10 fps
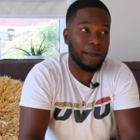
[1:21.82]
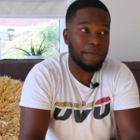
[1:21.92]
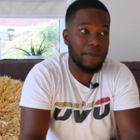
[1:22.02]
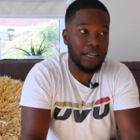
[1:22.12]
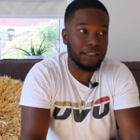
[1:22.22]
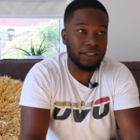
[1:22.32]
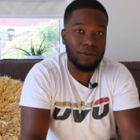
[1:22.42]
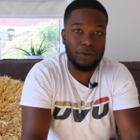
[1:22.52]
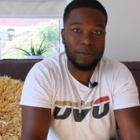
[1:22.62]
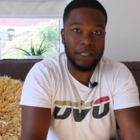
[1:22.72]

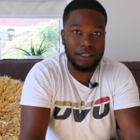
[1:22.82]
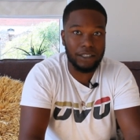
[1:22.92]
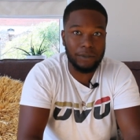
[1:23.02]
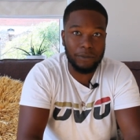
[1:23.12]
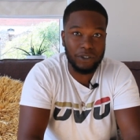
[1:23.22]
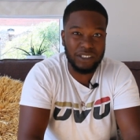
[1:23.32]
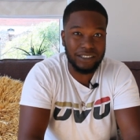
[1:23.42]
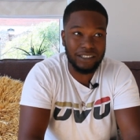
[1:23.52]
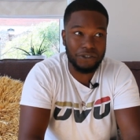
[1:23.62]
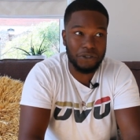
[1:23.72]
amazing automatic gearbox in
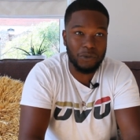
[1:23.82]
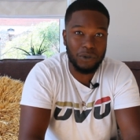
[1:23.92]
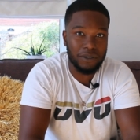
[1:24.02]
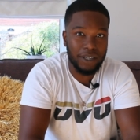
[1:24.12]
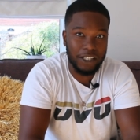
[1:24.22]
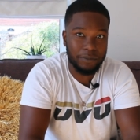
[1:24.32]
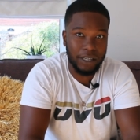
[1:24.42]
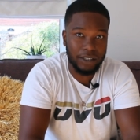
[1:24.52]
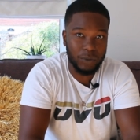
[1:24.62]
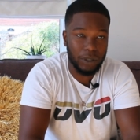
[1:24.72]
such a small little
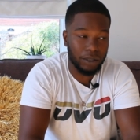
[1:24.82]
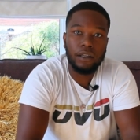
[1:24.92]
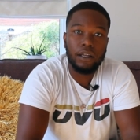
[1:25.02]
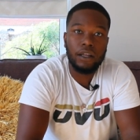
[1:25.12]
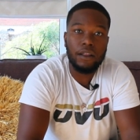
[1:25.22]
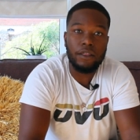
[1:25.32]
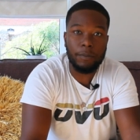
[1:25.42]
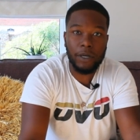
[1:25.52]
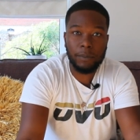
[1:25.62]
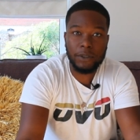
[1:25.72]
hatchback as well.
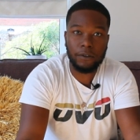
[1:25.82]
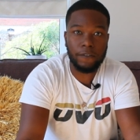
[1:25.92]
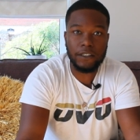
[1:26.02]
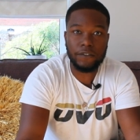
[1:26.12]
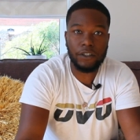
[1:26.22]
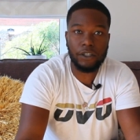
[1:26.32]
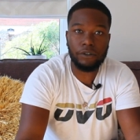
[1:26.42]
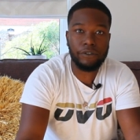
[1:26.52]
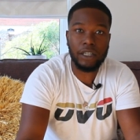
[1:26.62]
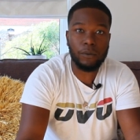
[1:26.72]
The purpose of this
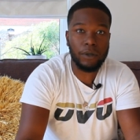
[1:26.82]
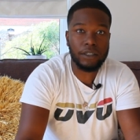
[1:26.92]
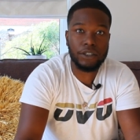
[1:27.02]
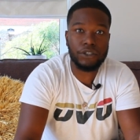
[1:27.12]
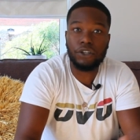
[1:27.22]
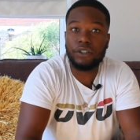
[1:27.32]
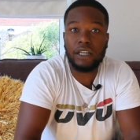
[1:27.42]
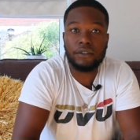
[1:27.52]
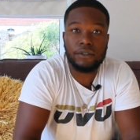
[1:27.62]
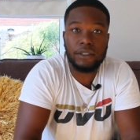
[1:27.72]
video really was just to go
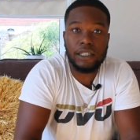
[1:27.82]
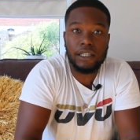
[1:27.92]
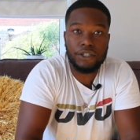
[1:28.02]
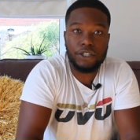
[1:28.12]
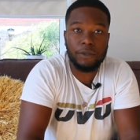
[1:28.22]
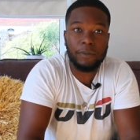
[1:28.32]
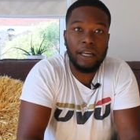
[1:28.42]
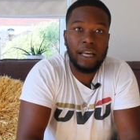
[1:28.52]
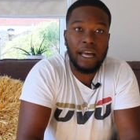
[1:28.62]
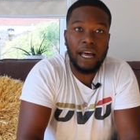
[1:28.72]
down to a dealership,
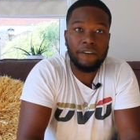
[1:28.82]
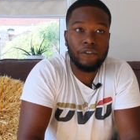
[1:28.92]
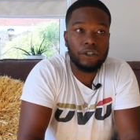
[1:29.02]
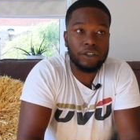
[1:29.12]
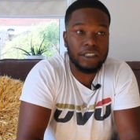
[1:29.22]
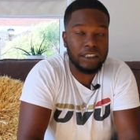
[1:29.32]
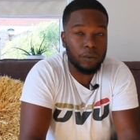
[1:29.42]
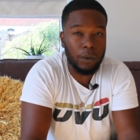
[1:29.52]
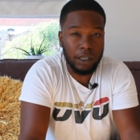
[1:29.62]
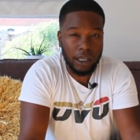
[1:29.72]
have a look to see
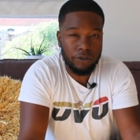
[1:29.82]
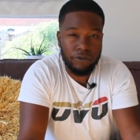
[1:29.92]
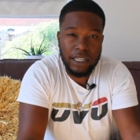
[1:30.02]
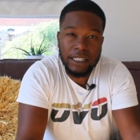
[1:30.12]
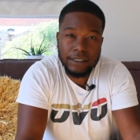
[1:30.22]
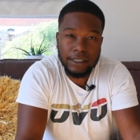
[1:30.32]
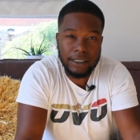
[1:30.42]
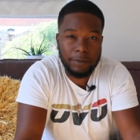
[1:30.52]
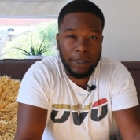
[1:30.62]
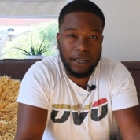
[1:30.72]
what like a realistic
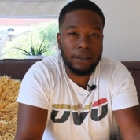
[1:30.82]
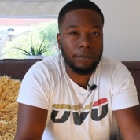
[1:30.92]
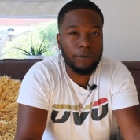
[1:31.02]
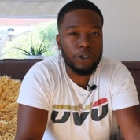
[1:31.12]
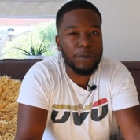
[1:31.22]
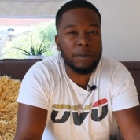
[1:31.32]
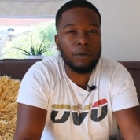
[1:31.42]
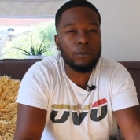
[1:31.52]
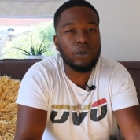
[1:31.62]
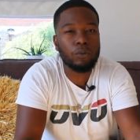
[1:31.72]
spec that most
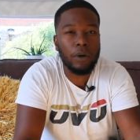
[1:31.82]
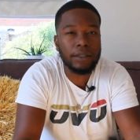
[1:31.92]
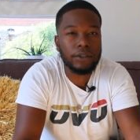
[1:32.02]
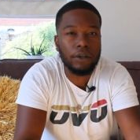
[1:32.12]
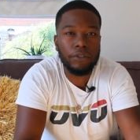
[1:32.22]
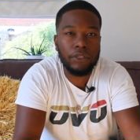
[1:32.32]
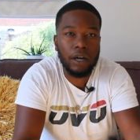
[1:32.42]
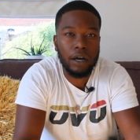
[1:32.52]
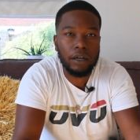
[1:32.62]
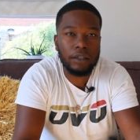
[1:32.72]
people would want on the
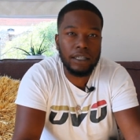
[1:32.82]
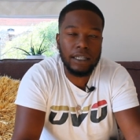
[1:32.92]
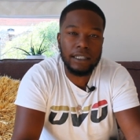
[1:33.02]
car,